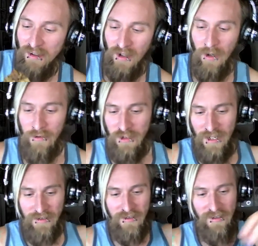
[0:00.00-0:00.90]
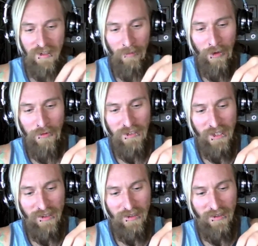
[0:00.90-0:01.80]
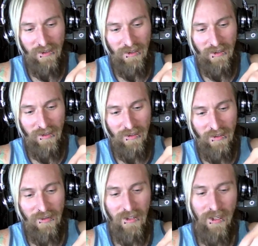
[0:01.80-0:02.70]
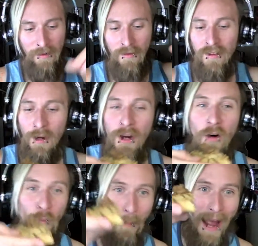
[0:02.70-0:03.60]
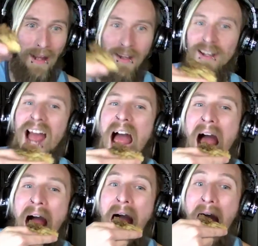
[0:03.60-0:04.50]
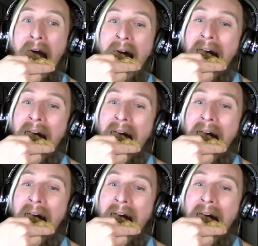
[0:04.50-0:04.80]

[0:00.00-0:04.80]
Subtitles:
Oh, geez. I'm losing it. Okay. There we go. We're back. Aha.